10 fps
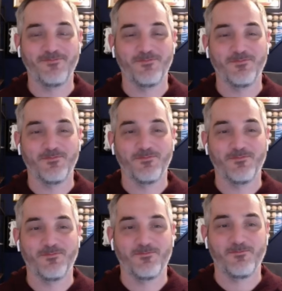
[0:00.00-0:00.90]

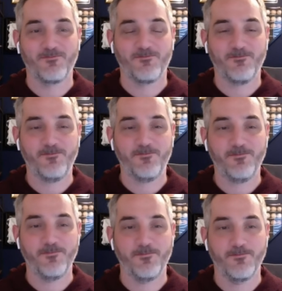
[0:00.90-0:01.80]

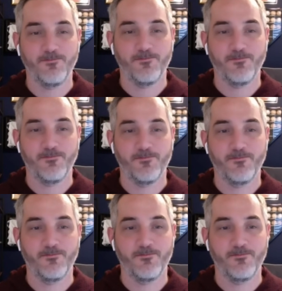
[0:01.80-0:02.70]

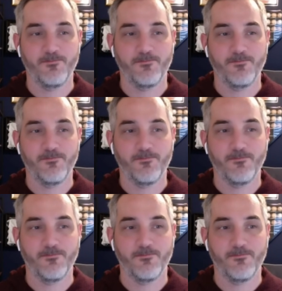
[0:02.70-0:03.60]

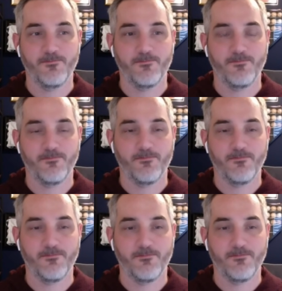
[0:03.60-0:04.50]

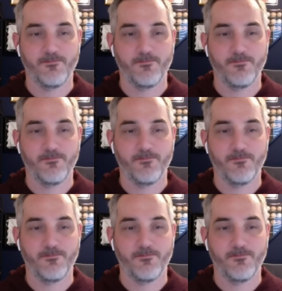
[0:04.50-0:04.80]
[no speech]